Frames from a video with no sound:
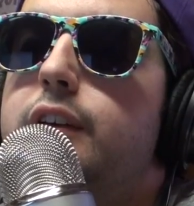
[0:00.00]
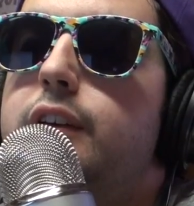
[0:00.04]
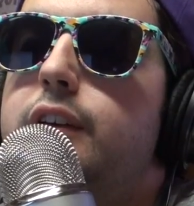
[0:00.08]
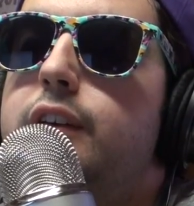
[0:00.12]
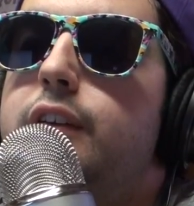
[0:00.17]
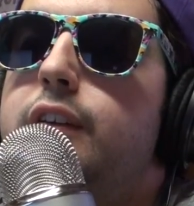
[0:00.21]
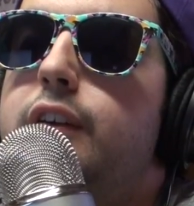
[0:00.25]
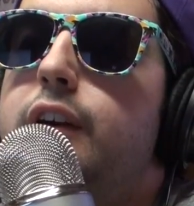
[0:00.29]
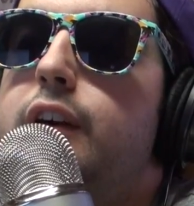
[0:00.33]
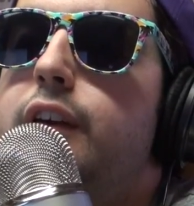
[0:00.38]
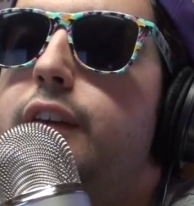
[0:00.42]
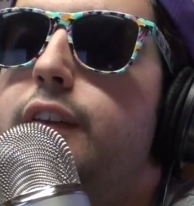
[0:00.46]

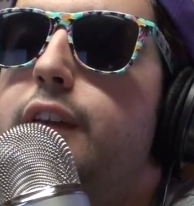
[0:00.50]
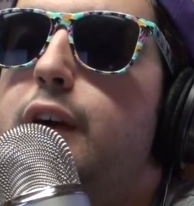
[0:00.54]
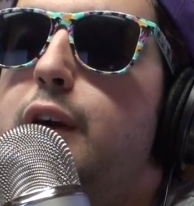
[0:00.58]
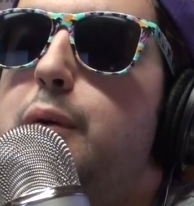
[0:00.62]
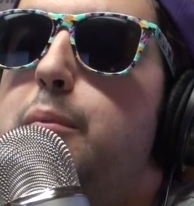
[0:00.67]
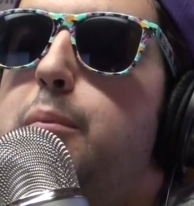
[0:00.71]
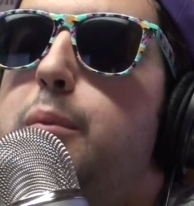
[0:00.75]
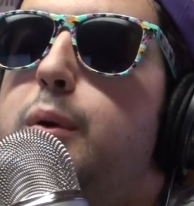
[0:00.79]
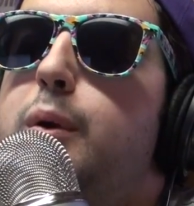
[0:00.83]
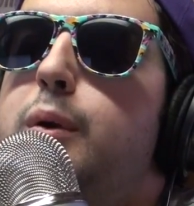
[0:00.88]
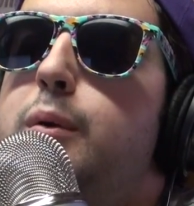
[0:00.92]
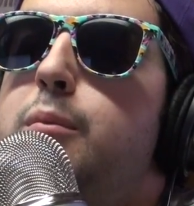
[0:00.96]
You got
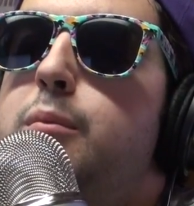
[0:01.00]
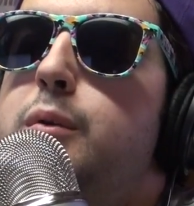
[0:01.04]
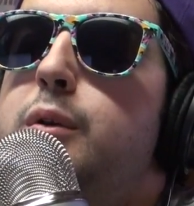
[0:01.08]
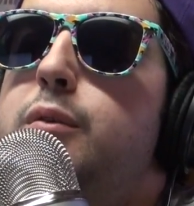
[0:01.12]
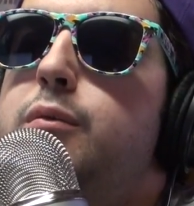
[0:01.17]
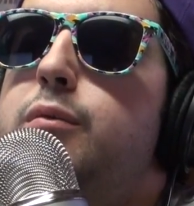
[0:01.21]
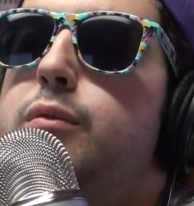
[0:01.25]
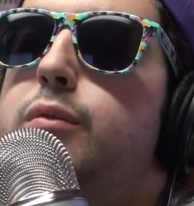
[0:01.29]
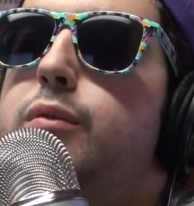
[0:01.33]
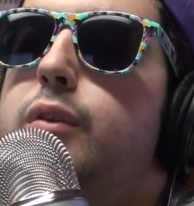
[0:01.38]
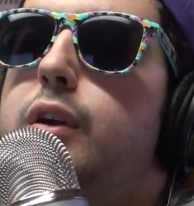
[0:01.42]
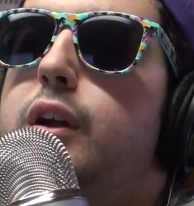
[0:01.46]
that
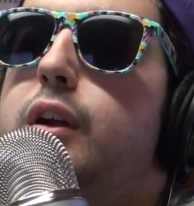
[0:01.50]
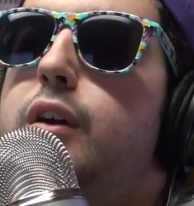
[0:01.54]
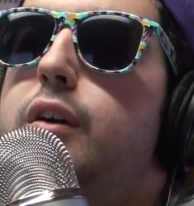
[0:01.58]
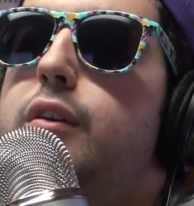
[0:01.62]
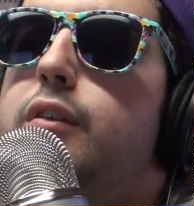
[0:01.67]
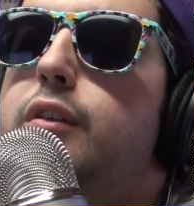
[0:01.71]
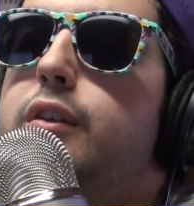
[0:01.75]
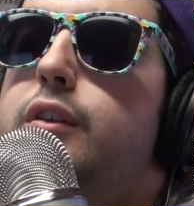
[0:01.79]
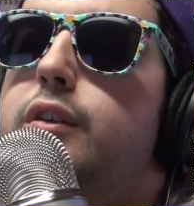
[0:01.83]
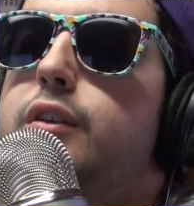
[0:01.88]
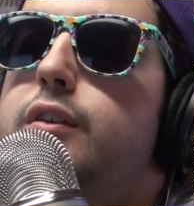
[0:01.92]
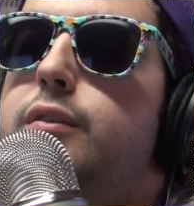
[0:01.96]
permanent
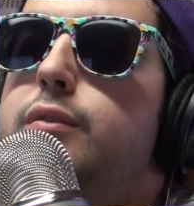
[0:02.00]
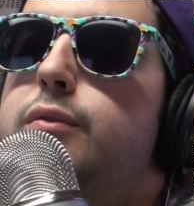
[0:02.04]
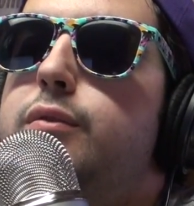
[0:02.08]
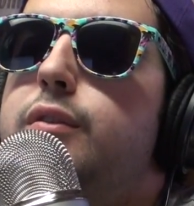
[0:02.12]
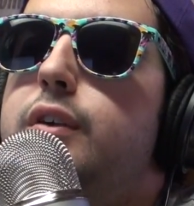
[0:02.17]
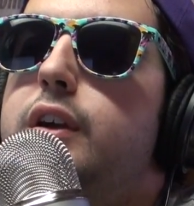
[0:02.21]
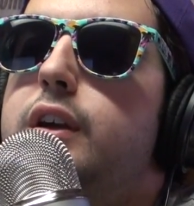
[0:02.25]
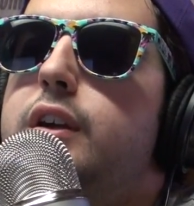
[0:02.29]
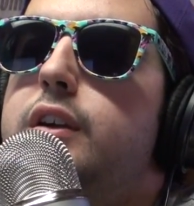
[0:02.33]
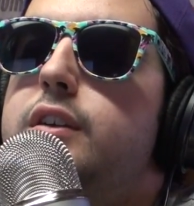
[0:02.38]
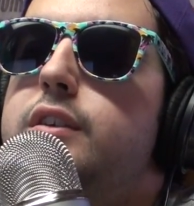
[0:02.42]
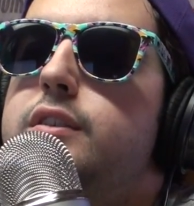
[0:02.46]
frown on your
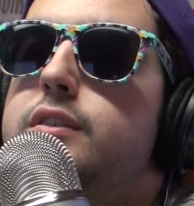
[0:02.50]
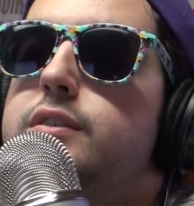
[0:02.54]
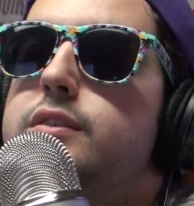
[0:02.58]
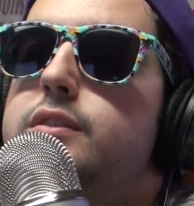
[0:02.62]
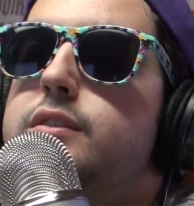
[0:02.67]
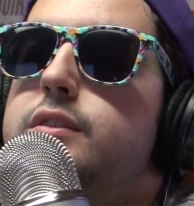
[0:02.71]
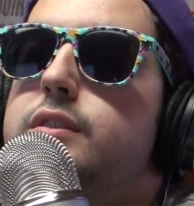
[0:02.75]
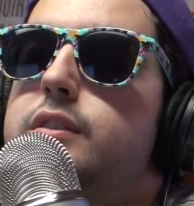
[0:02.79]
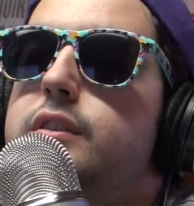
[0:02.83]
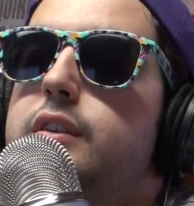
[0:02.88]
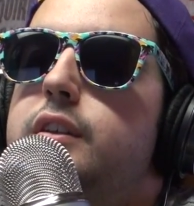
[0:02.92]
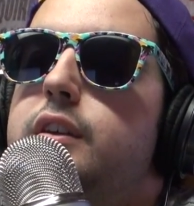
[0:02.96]

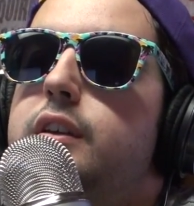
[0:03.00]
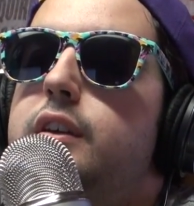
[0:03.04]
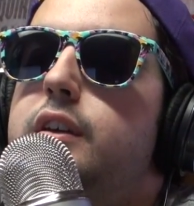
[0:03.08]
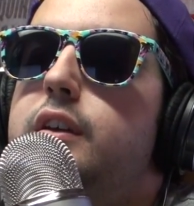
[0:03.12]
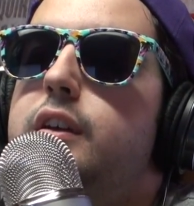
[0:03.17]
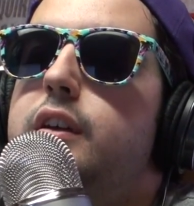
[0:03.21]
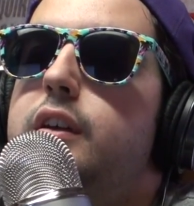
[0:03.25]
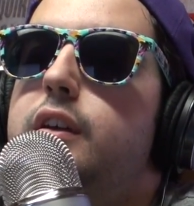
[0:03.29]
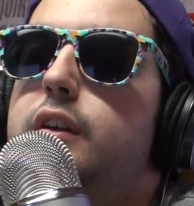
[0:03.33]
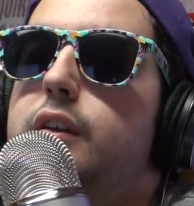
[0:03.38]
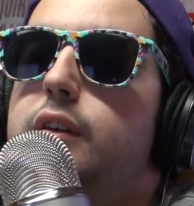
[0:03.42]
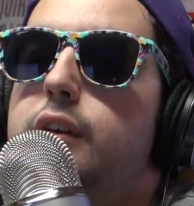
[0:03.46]
face,
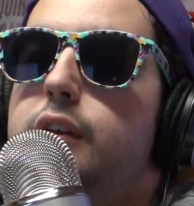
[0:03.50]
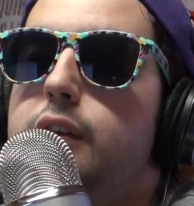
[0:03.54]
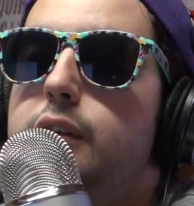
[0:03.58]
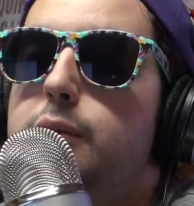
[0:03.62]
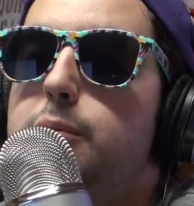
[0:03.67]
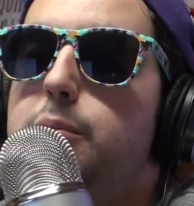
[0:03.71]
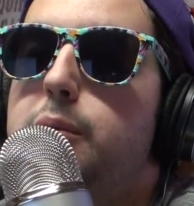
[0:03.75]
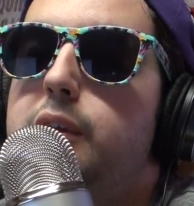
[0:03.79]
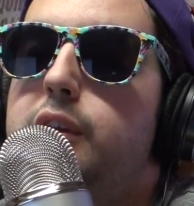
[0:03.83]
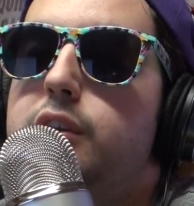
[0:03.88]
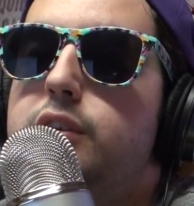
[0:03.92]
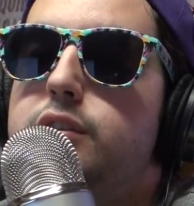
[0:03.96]

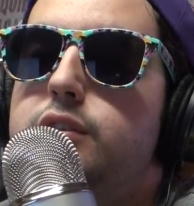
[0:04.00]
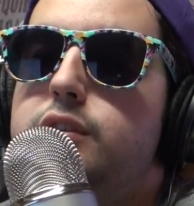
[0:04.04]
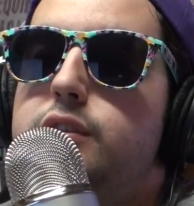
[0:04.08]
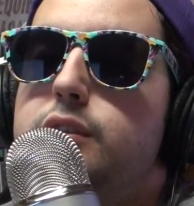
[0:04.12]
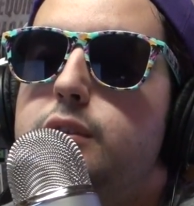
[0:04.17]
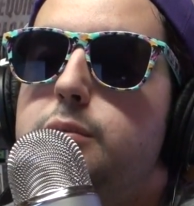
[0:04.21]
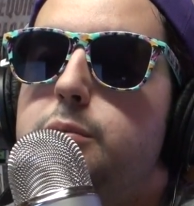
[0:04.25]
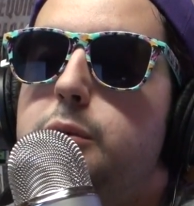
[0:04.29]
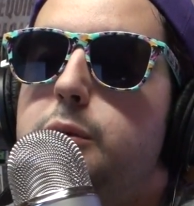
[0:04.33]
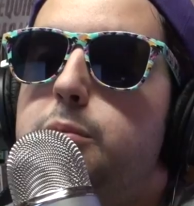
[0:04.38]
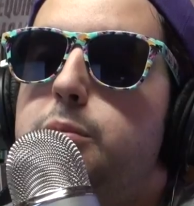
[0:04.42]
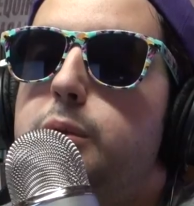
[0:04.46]
but you're
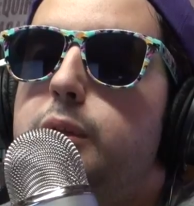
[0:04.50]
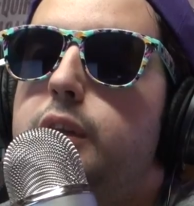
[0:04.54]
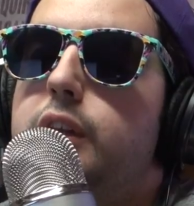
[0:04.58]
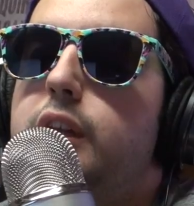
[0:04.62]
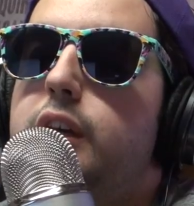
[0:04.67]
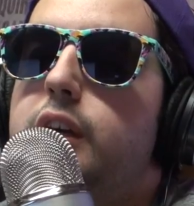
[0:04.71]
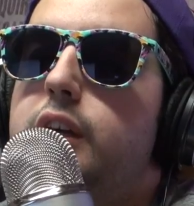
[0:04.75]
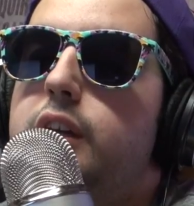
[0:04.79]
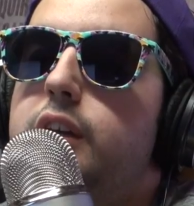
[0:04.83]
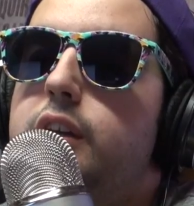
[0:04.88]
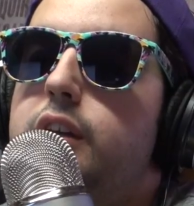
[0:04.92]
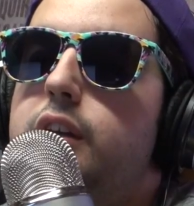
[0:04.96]
super
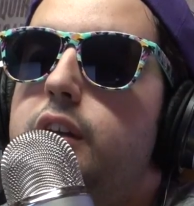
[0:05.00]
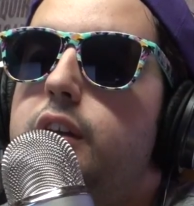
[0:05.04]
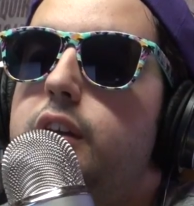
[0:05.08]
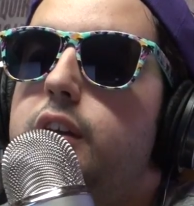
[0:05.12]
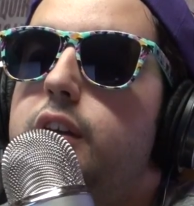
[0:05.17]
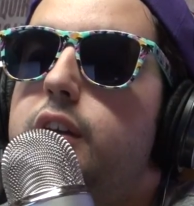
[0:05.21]
polite,